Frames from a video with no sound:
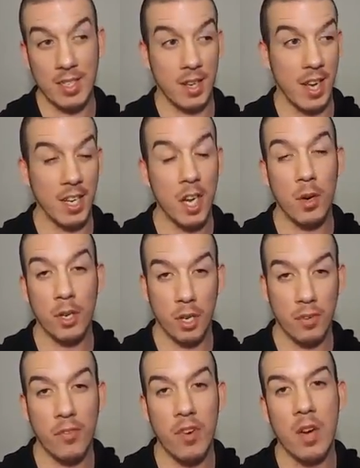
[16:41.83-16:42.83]
and I know a
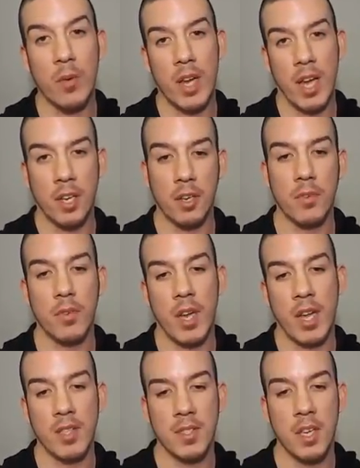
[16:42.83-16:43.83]
good friend when I when
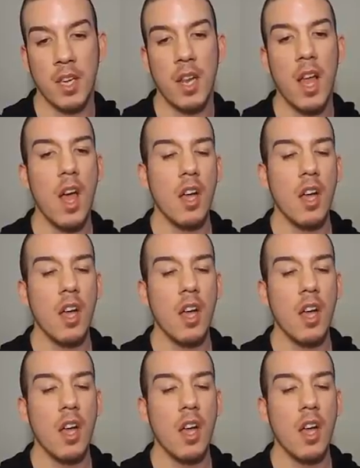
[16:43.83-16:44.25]
I see it.